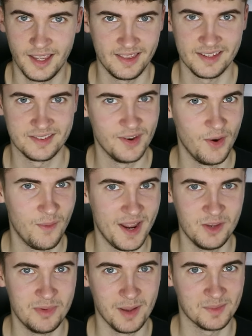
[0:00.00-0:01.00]
Like, there's no way
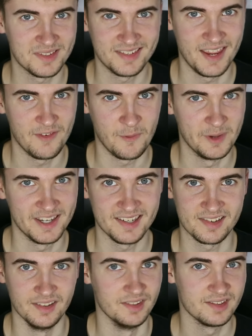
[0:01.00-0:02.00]
you'd be able to see it from a
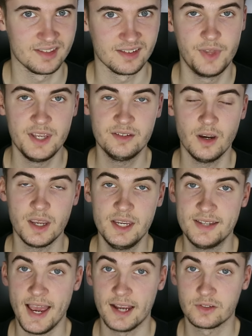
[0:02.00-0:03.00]
distance. These Nike
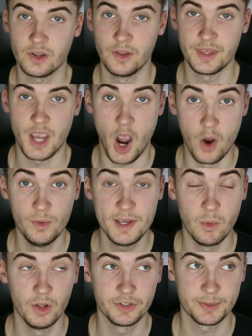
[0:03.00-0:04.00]
techs are the only
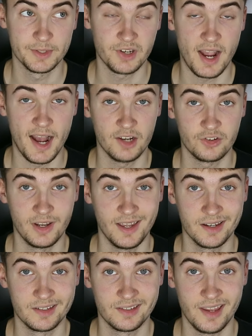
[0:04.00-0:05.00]
ones which are actually
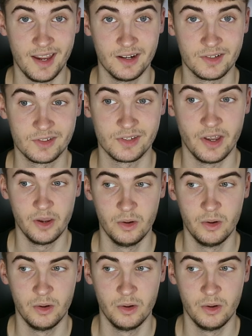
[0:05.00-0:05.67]
extinct, so...